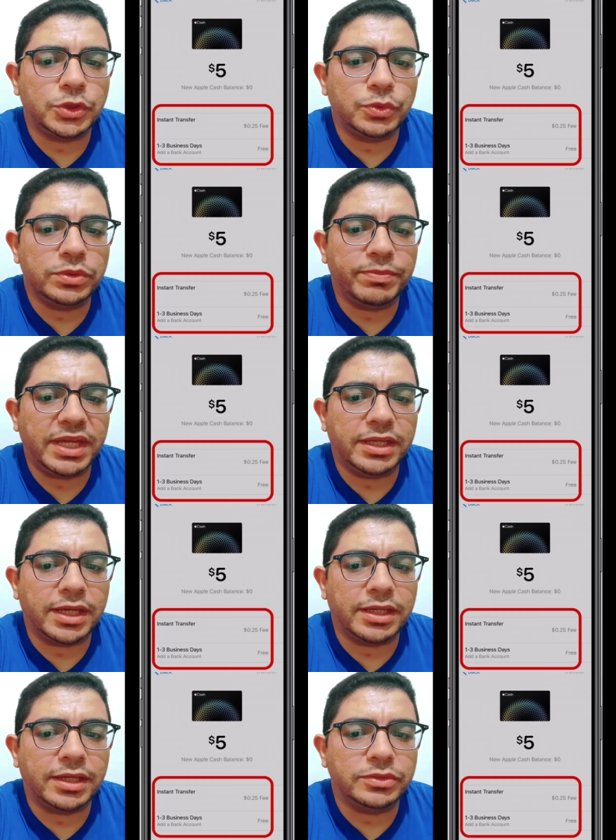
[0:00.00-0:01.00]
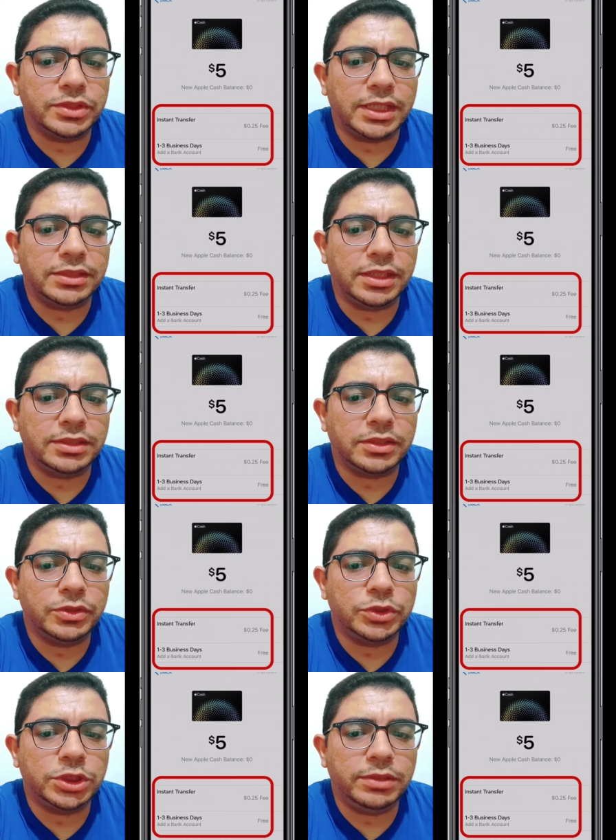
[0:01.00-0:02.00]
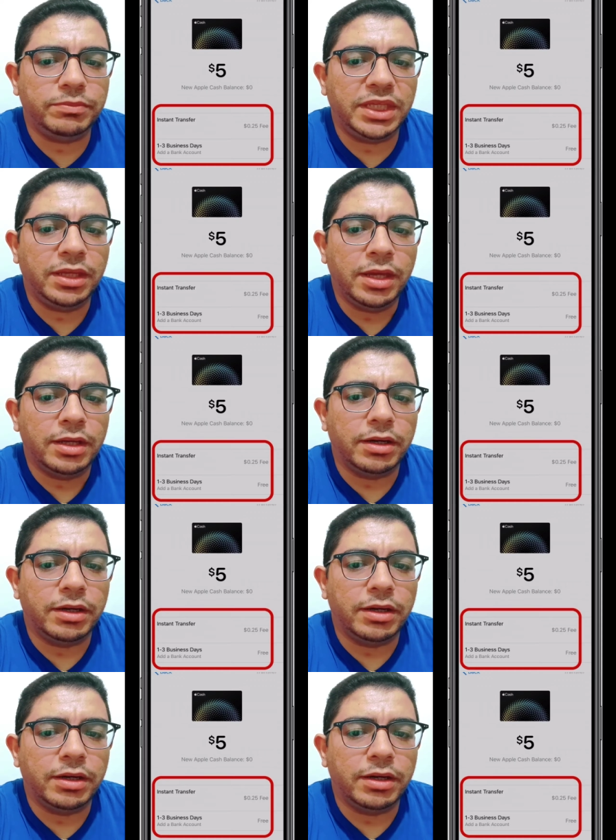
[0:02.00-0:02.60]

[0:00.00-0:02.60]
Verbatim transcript: choose bank account and enter your Chime